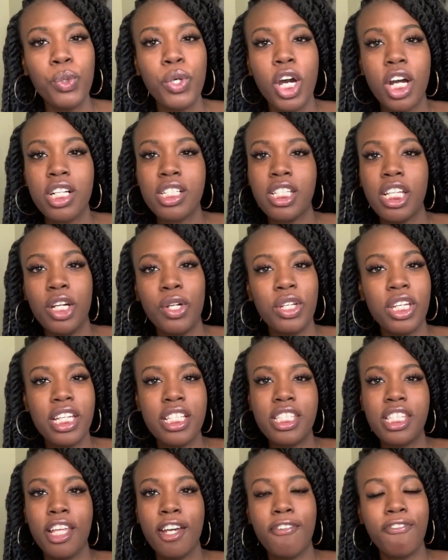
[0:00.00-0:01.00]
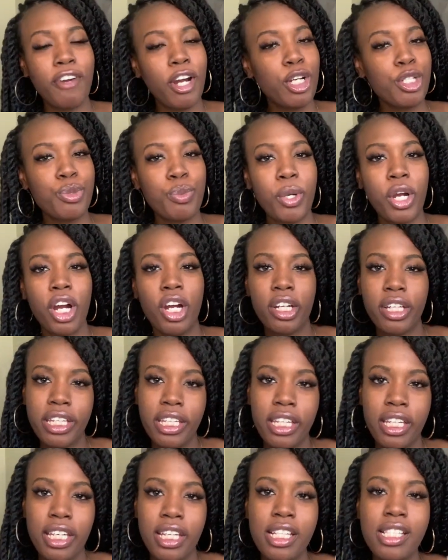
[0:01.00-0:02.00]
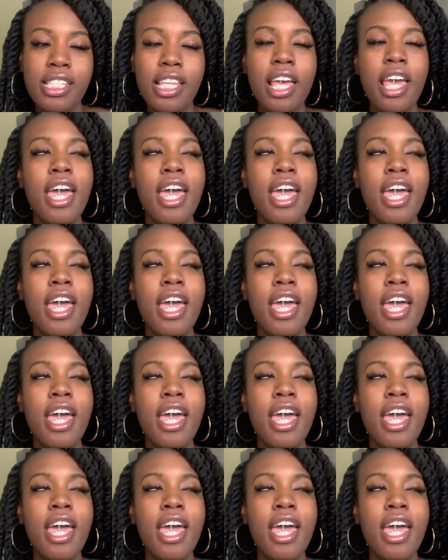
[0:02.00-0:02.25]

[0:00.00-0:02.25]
Garcelle gets there first with her kids